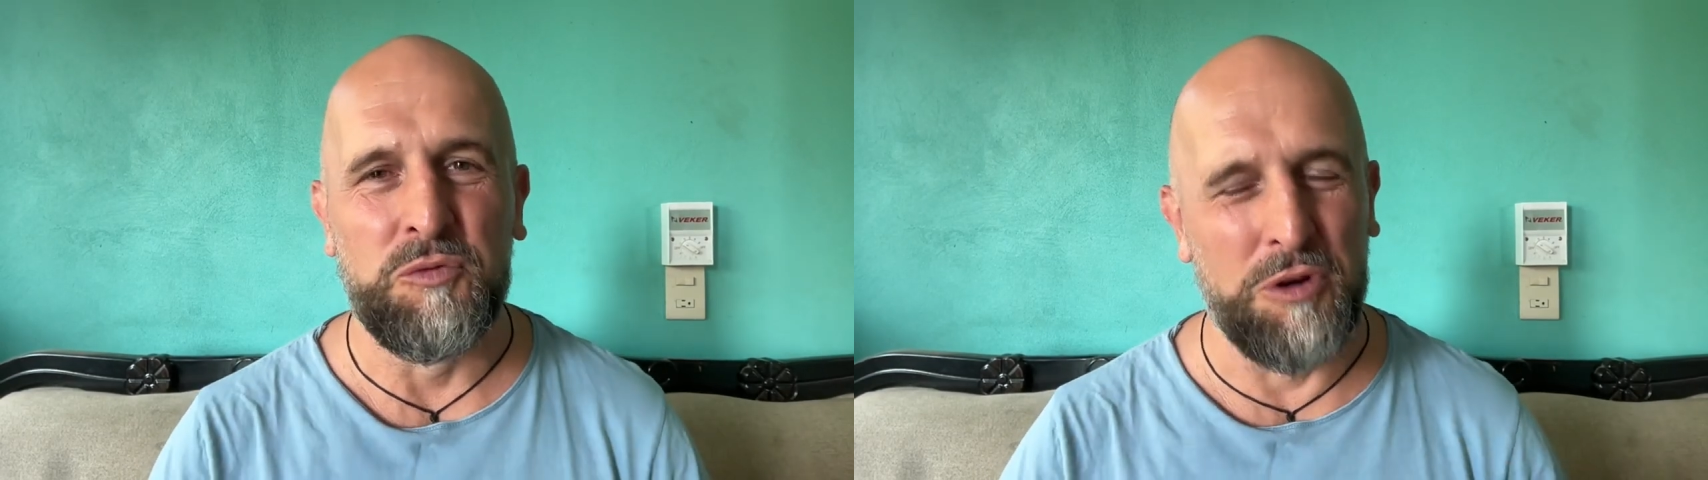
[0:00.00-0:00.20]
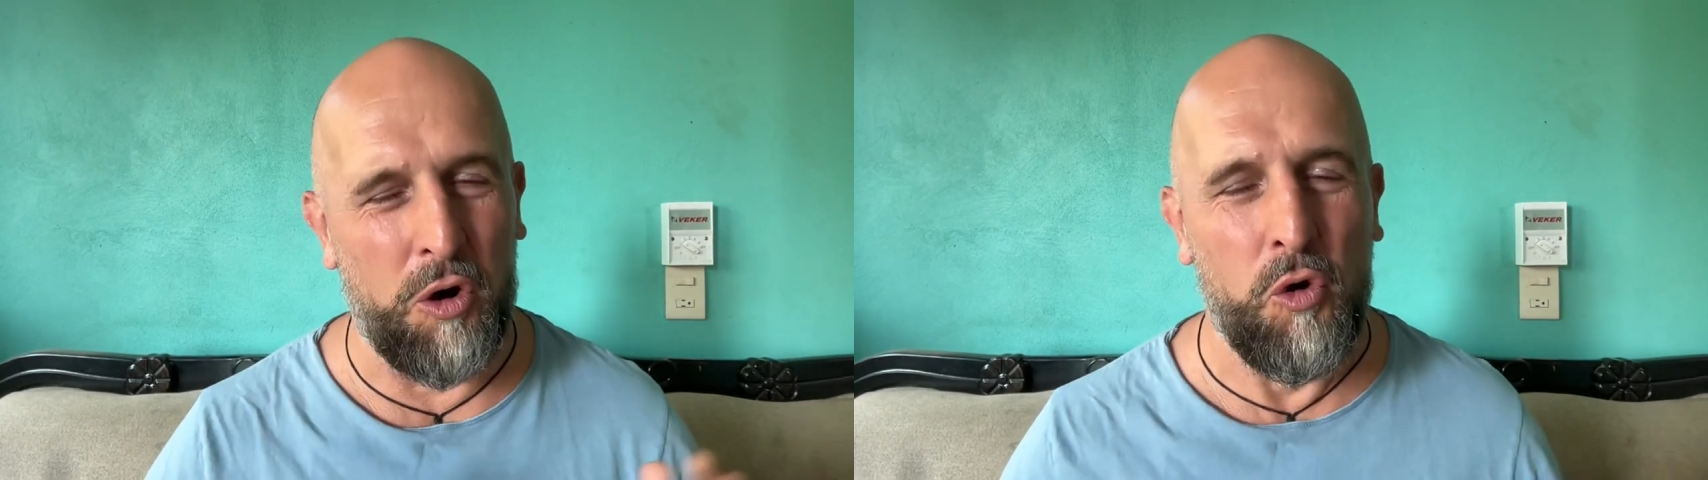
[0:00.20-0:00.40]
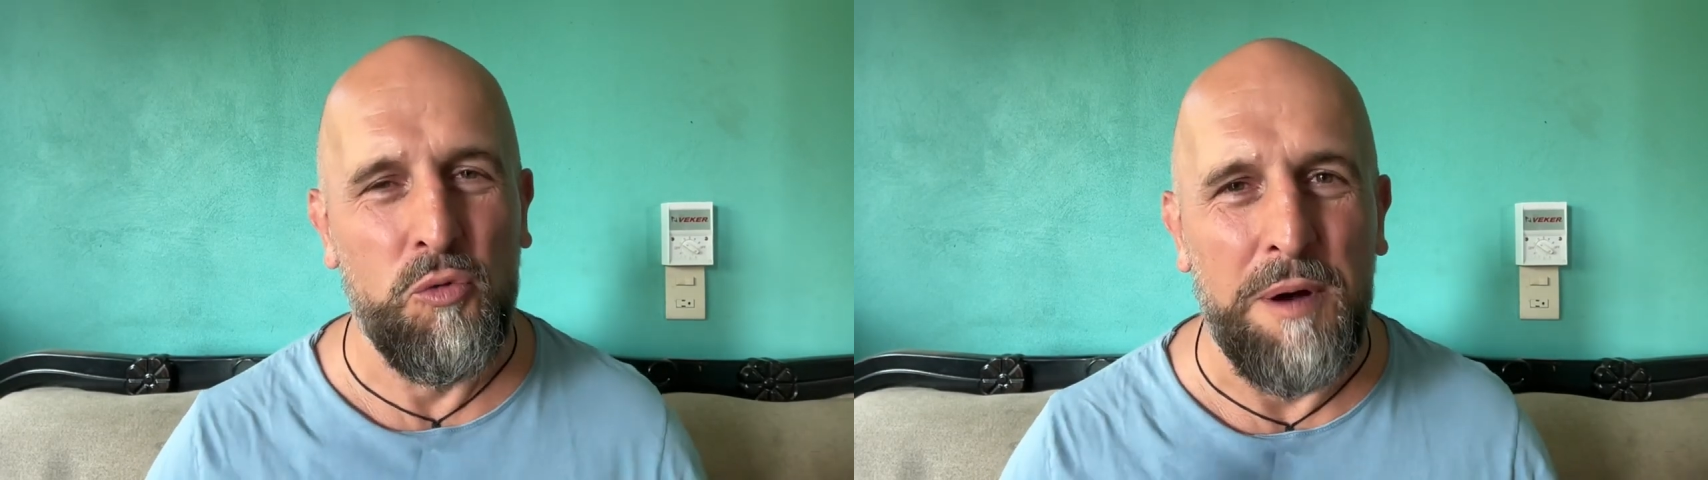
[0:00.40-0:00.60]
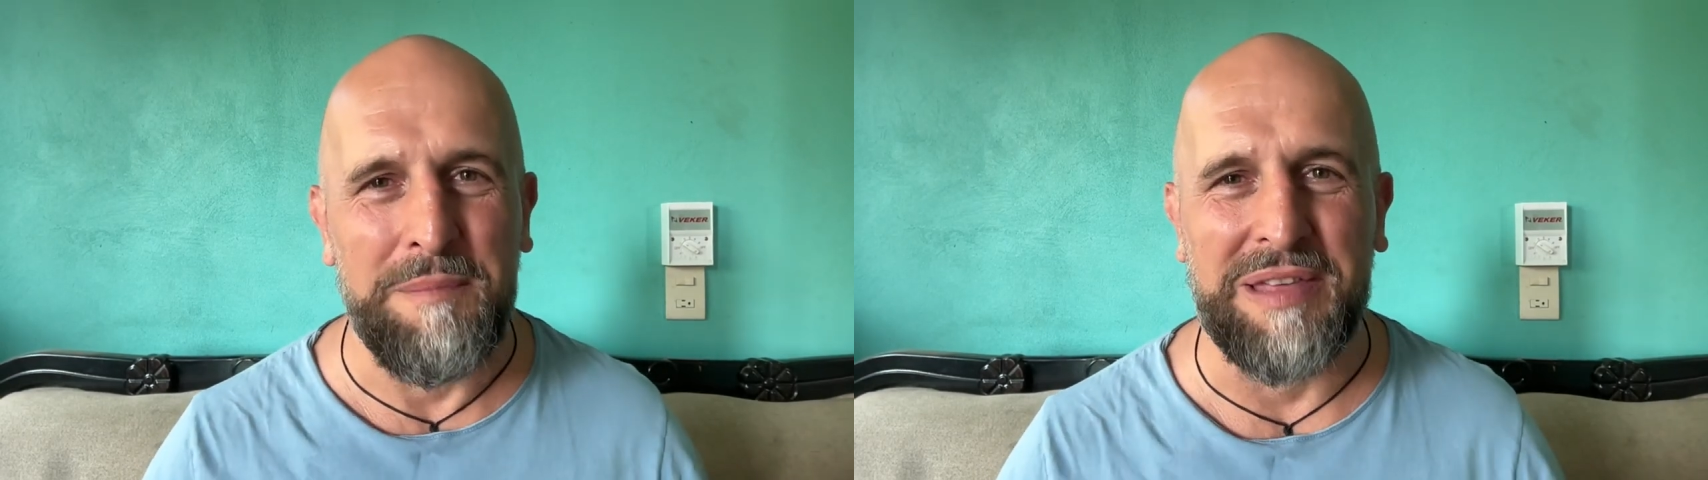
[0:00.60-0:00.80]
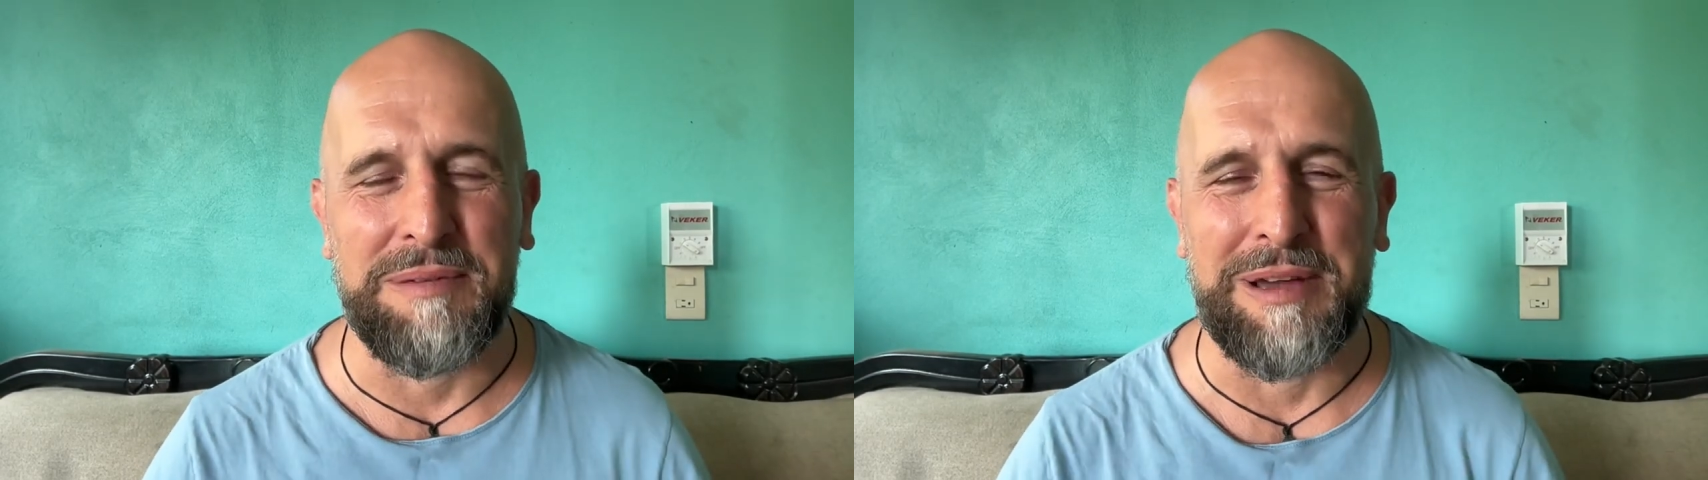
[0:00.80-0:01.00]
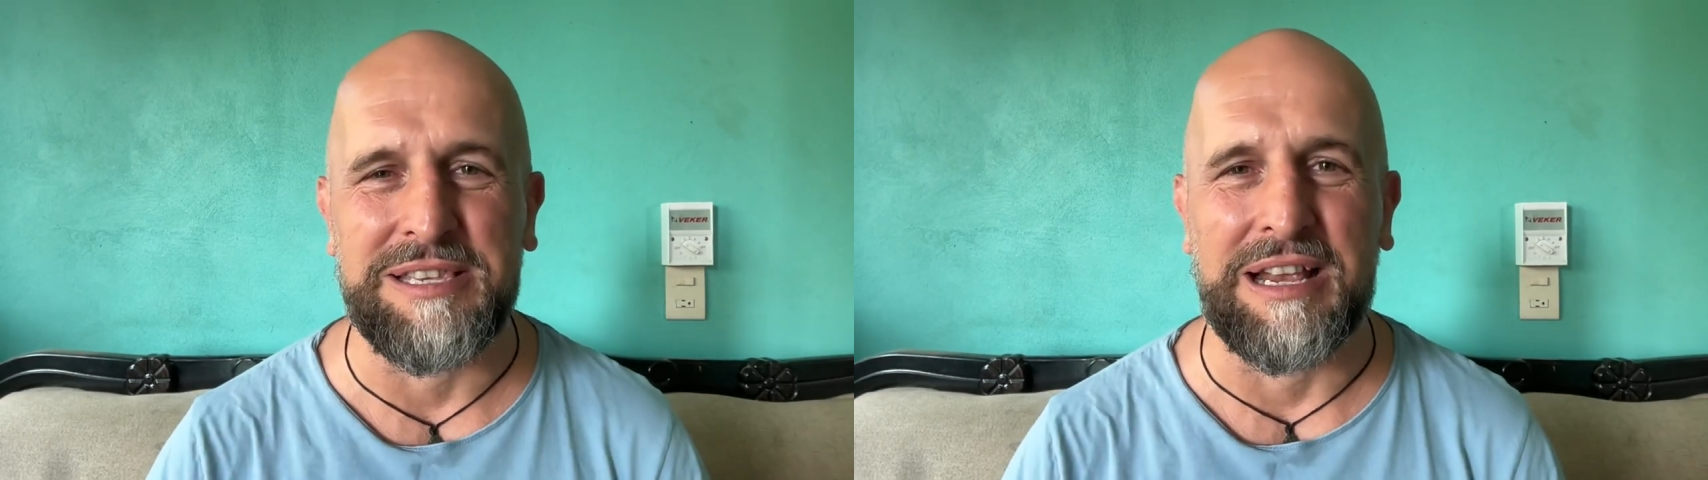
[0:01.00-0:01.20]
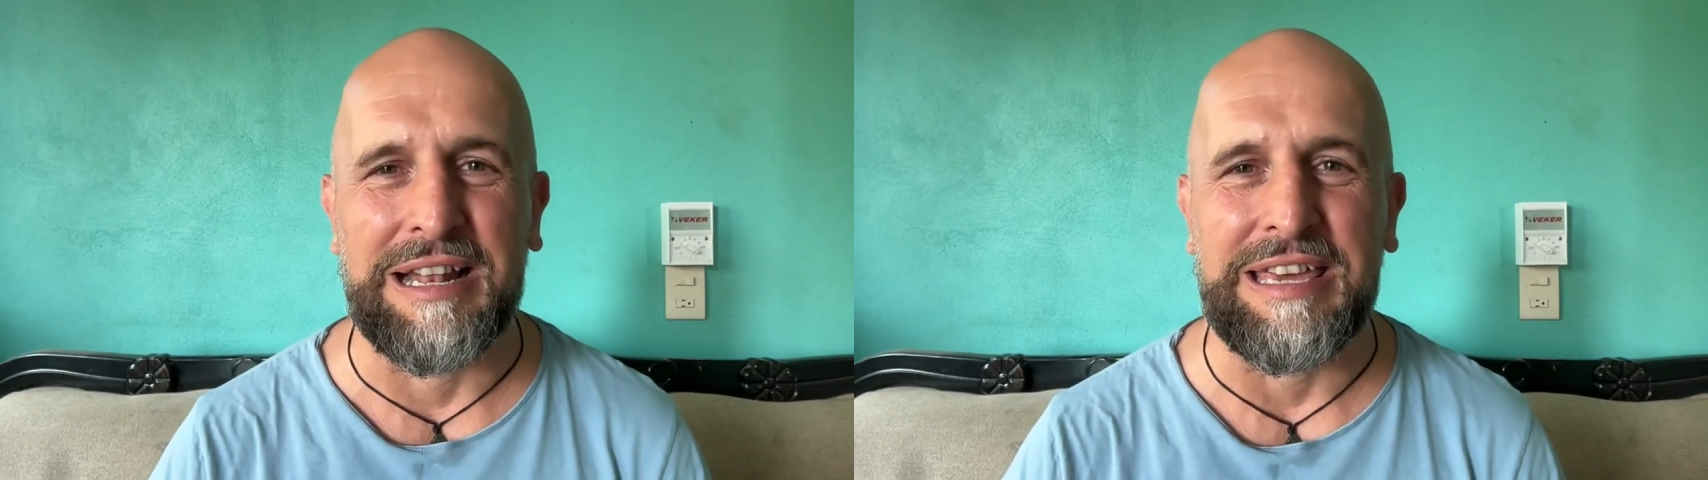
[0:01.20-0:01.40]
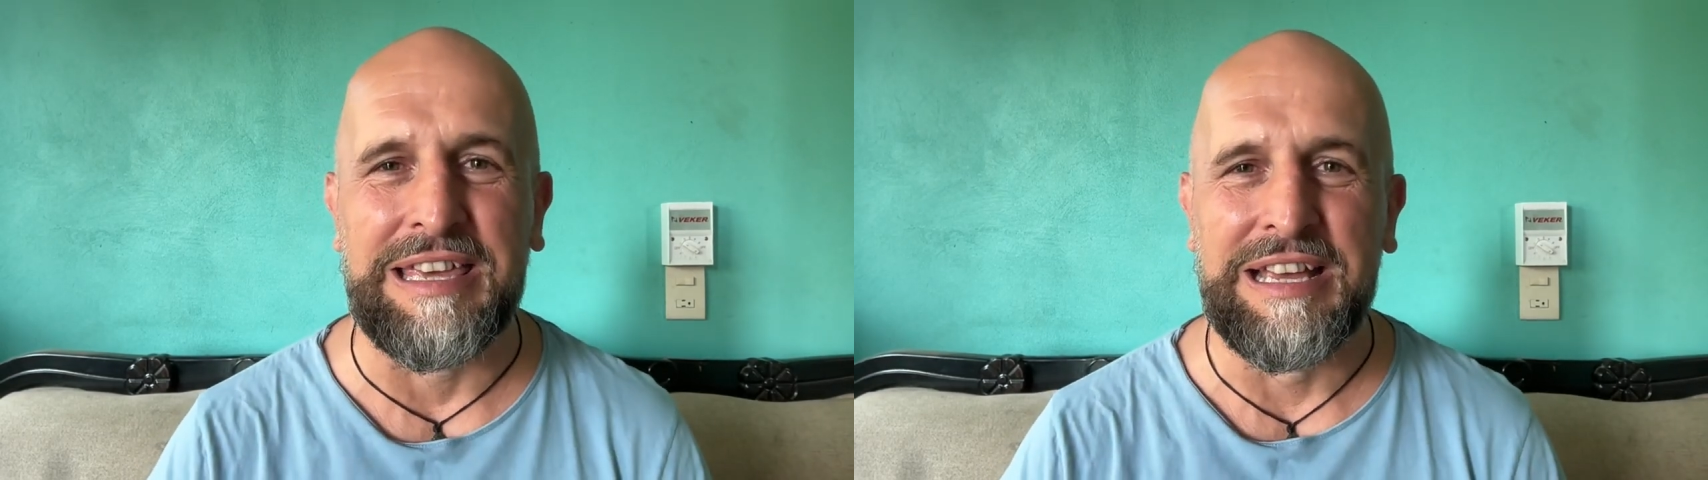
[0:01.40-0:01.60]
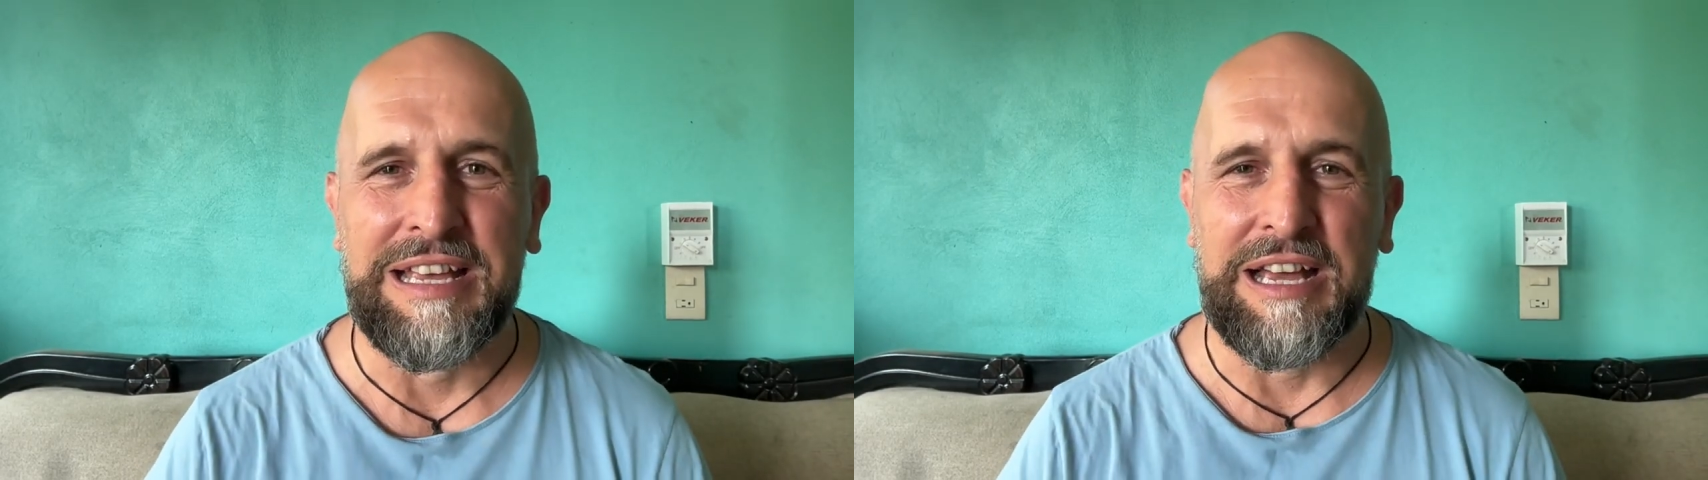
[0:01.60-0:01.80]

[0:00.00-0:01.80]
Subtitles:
were all but mathematically